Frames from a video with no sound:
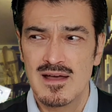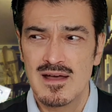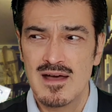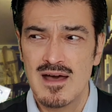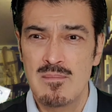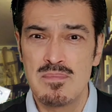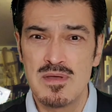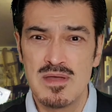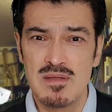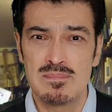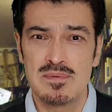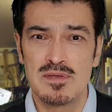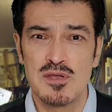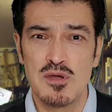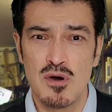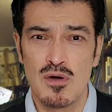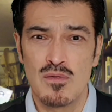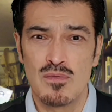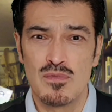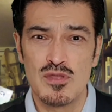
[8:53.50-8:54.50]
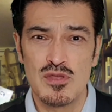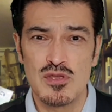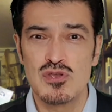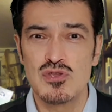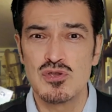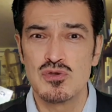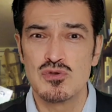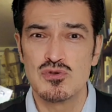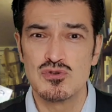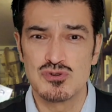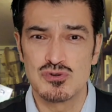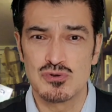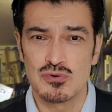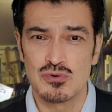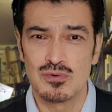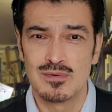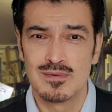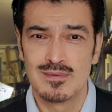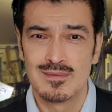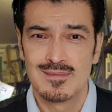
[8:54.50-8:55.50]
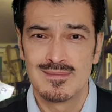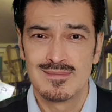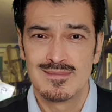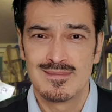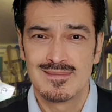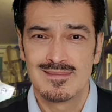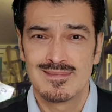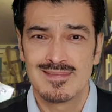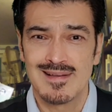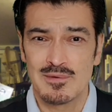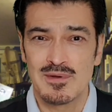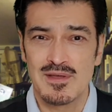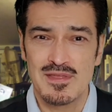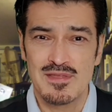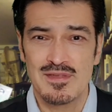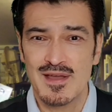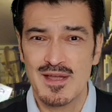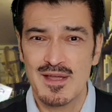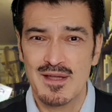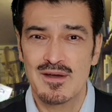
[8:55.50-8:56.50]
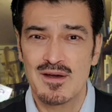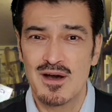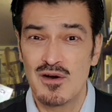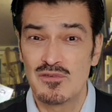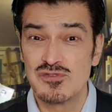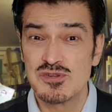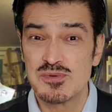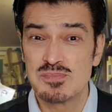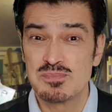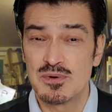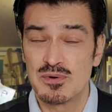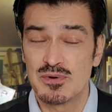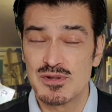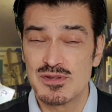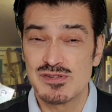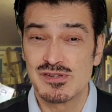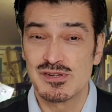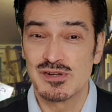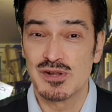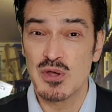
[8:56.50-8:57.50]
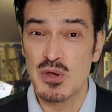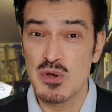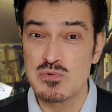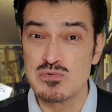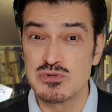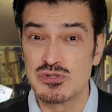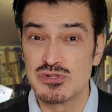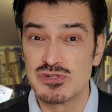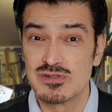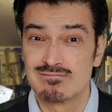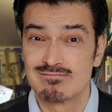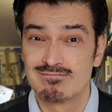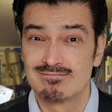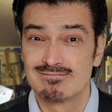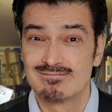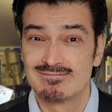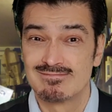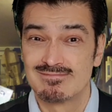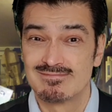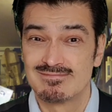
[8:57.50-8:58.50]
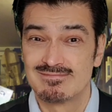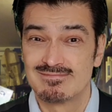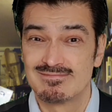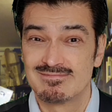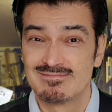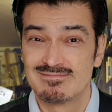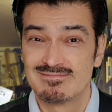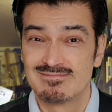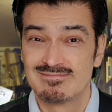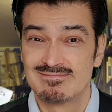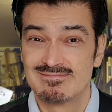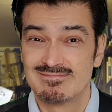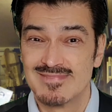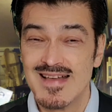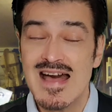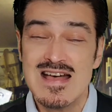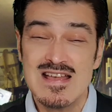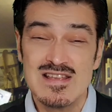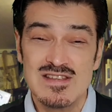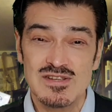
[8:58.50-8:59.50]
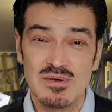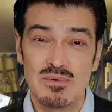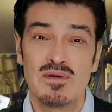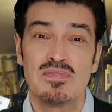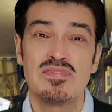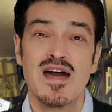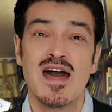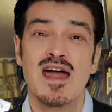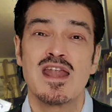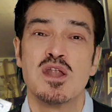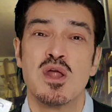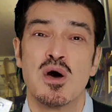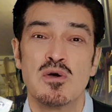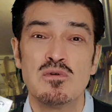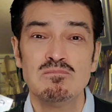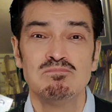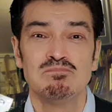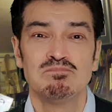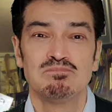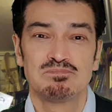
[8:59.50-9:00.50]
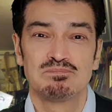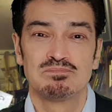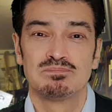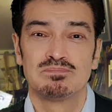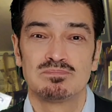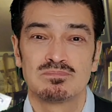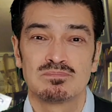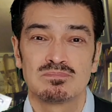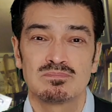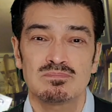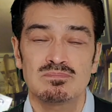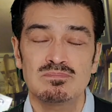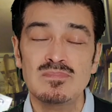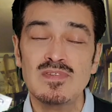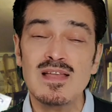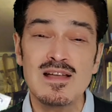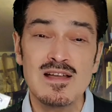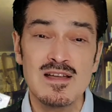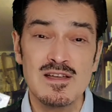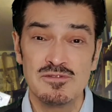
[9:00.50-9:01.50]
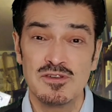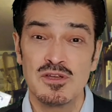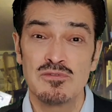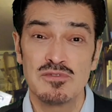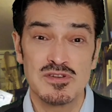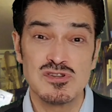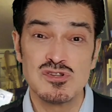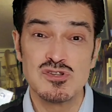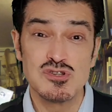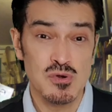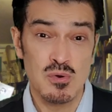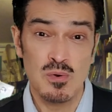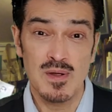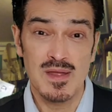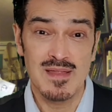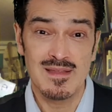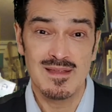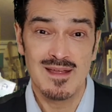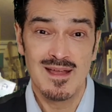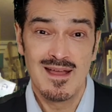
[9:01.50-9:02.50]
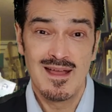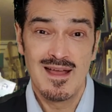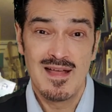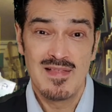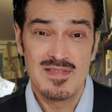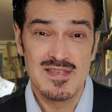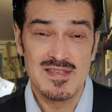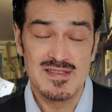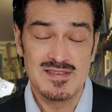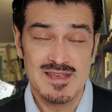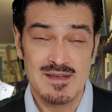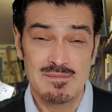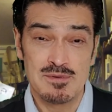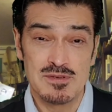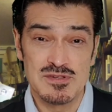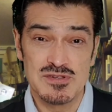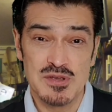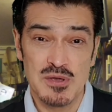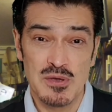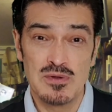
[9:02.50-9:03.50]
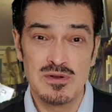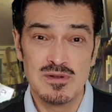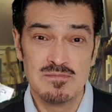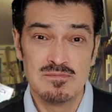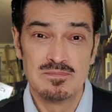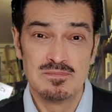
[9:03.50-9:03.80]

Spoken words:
a bit beyond the usual that we think of spirits and ghosts. So on that note, if you've enjoyed this episode,